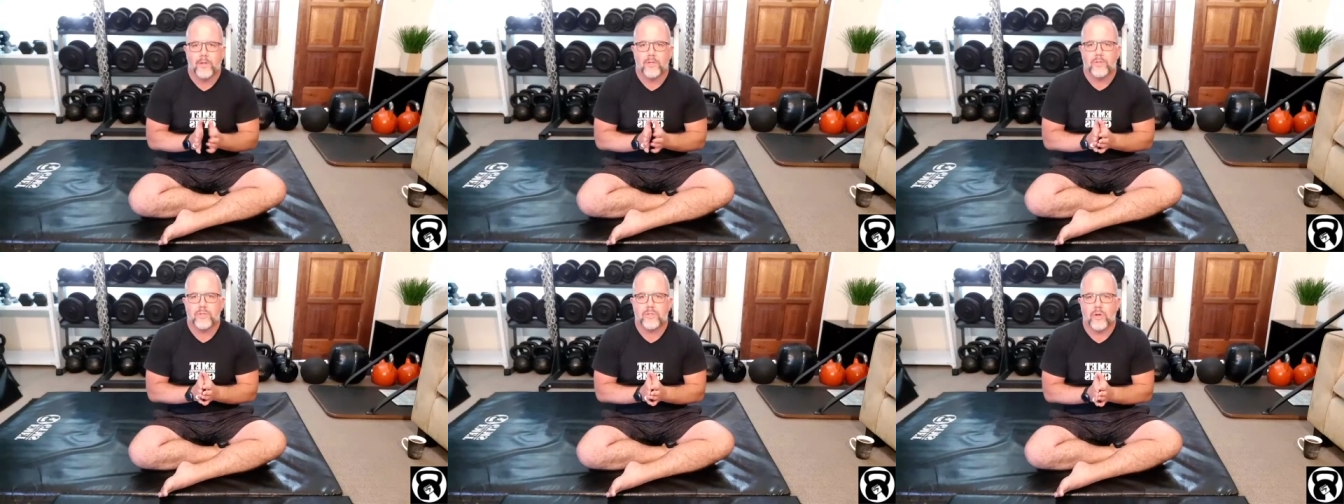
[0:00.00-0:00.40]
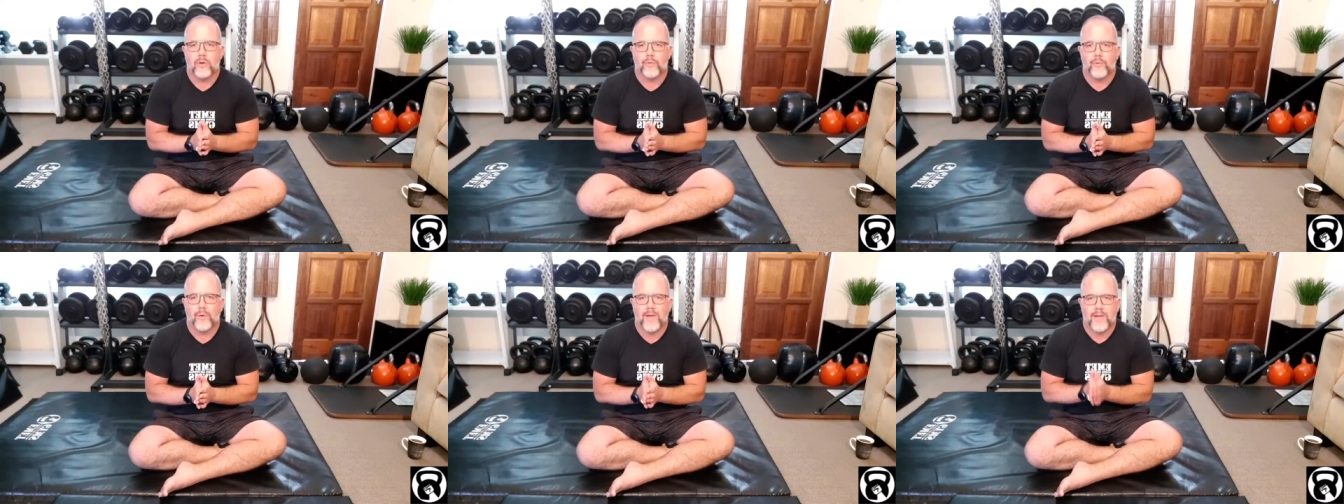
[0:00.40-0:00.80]
So
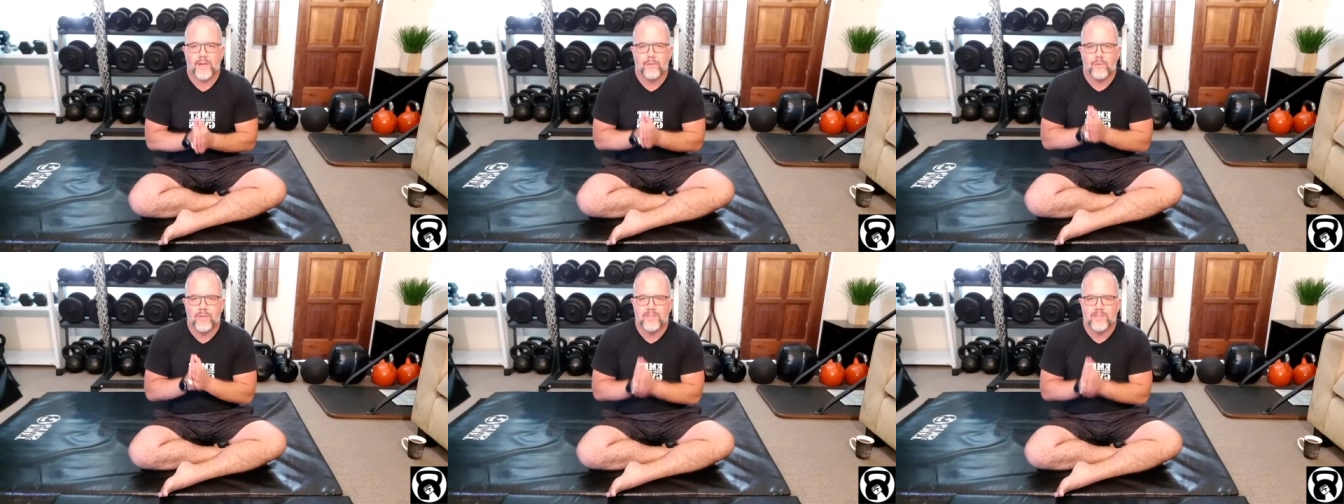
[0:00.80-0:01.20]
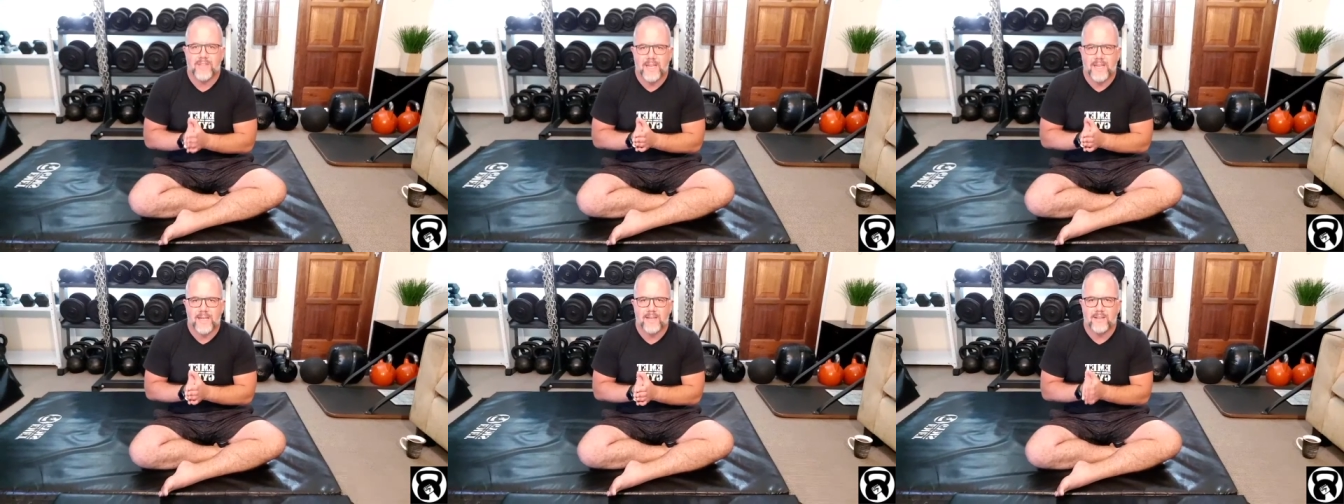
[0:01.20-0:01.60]
for every
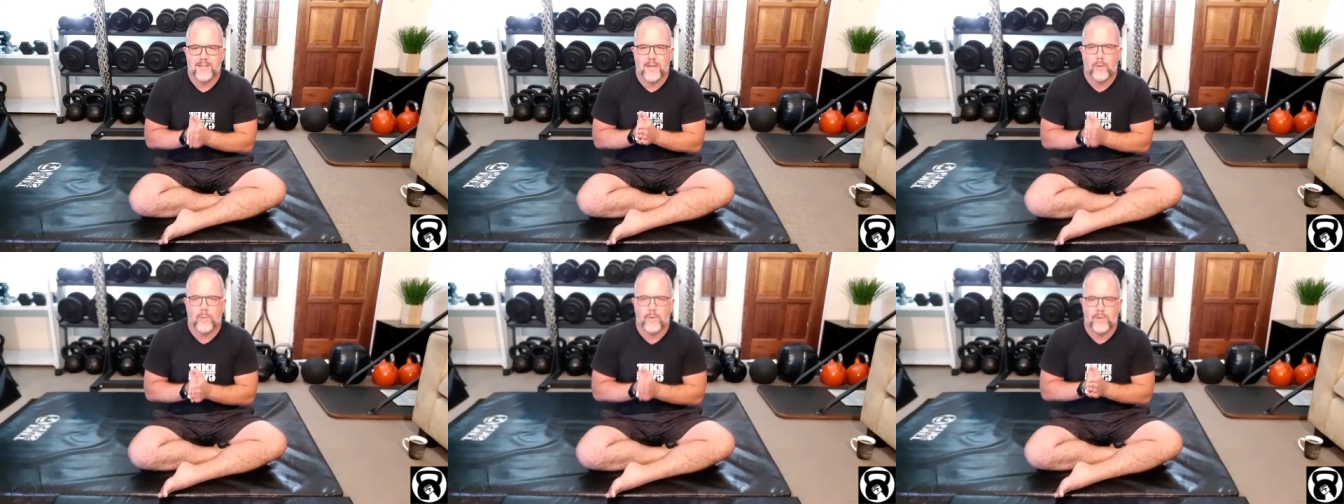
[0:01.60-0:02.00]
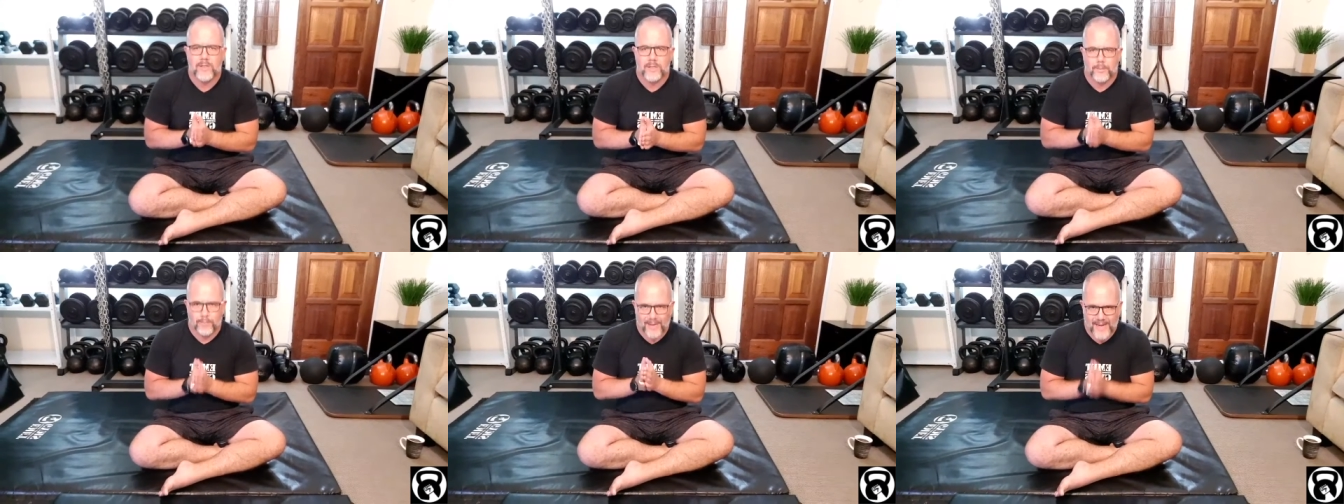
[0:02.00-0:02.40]
second that we're in
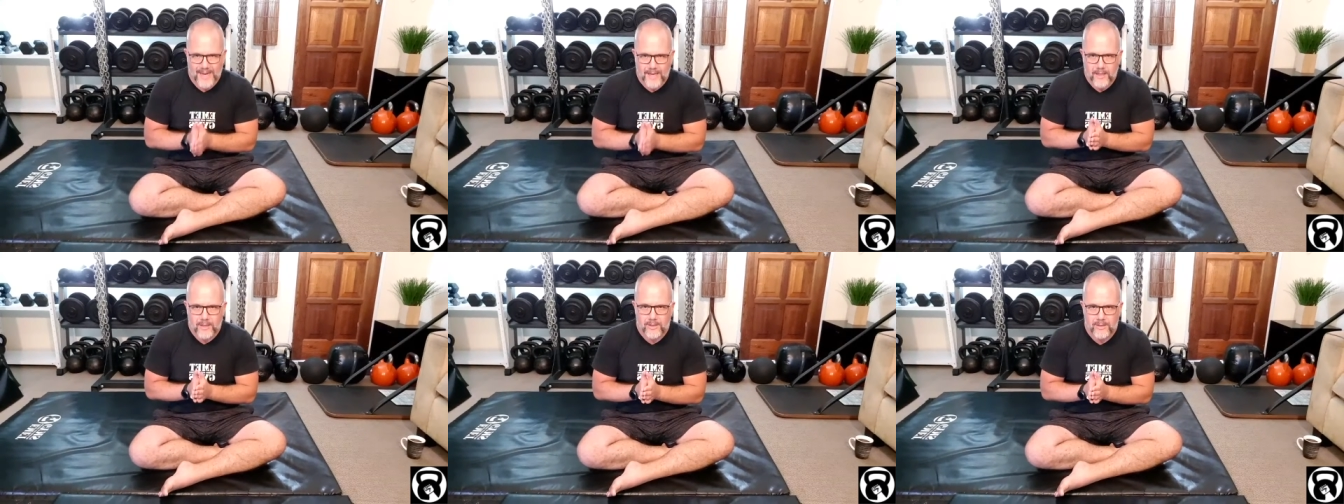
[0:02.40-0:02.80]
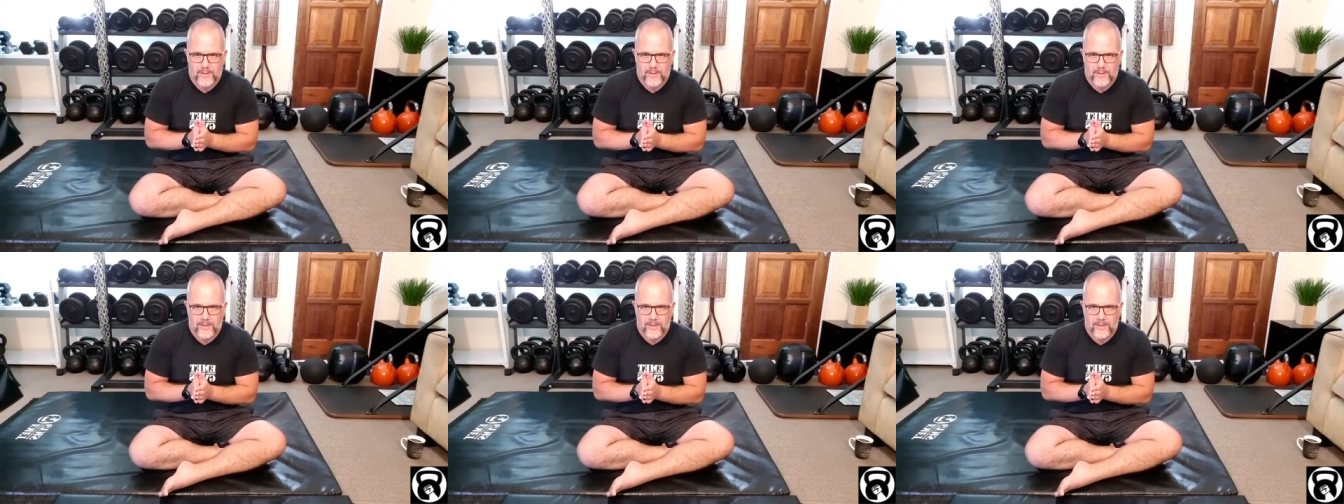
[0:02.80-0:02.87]
the plank,